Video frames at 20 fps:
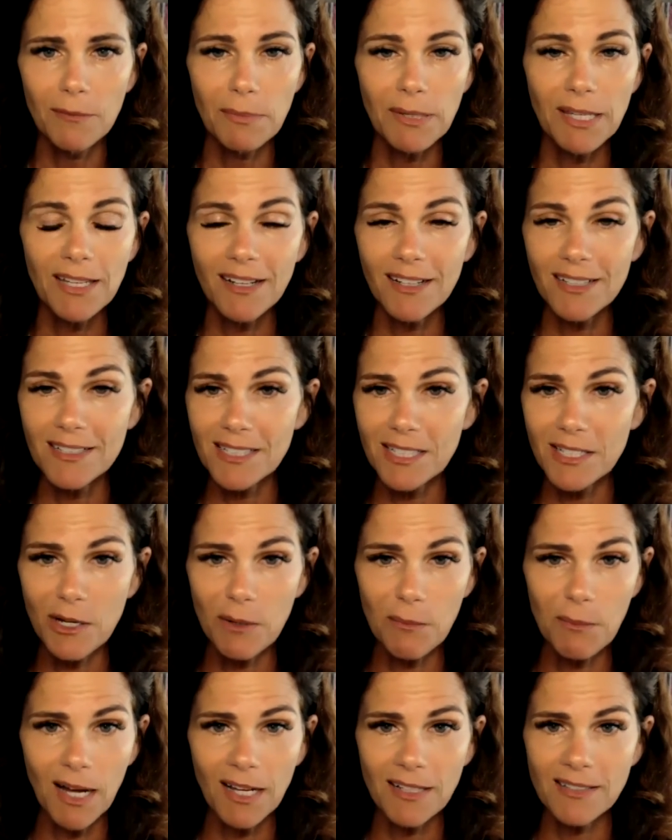because in
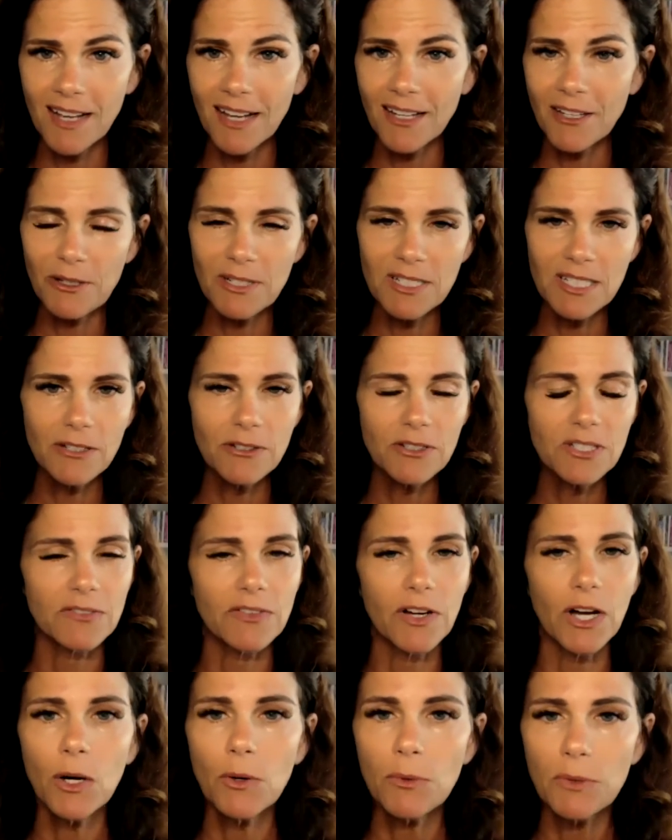your mind's eye, you can see
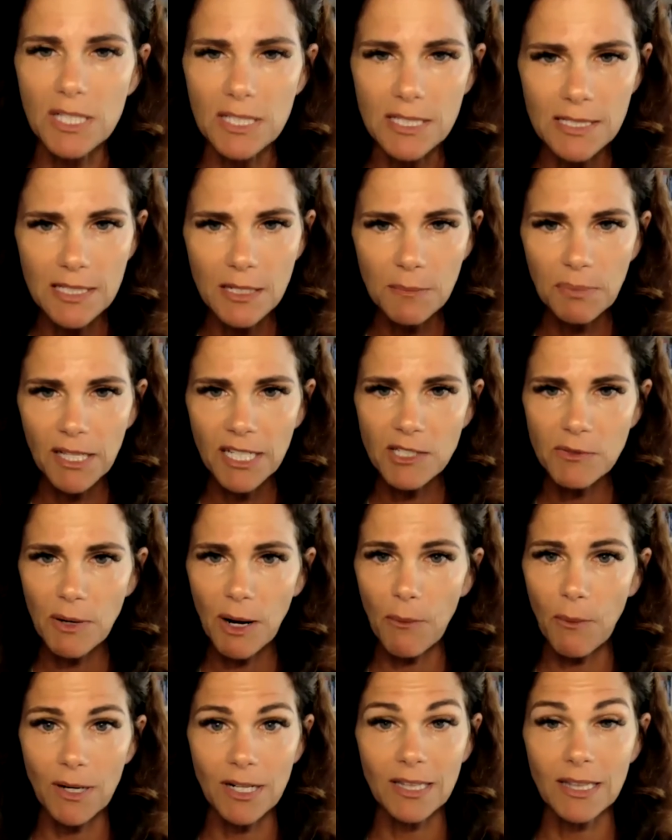yourself, oh, this is a place
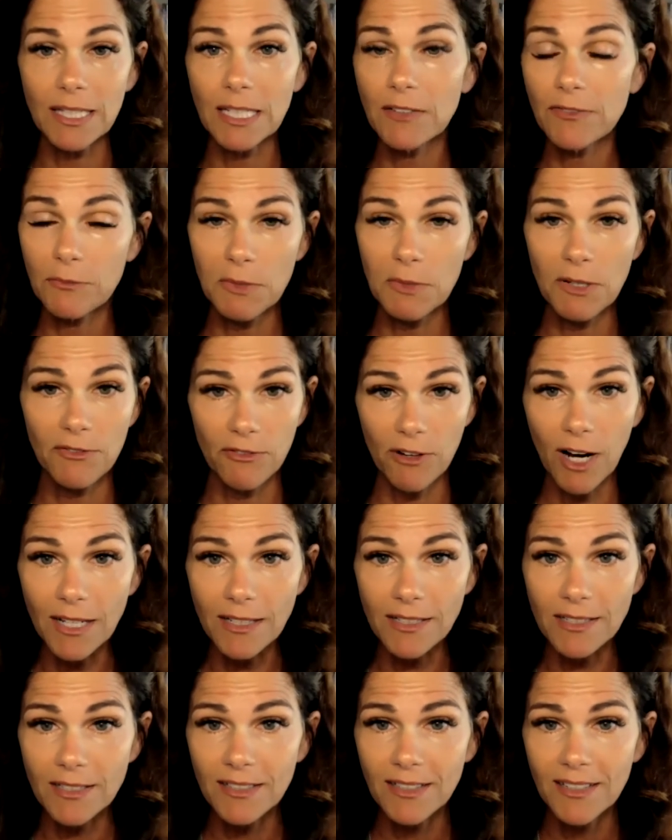where I want to lead from the
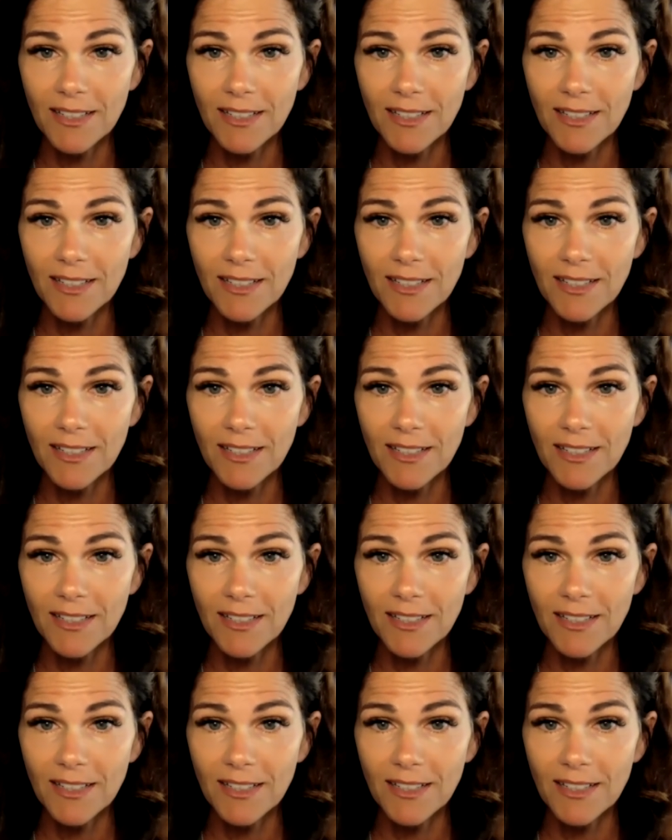front,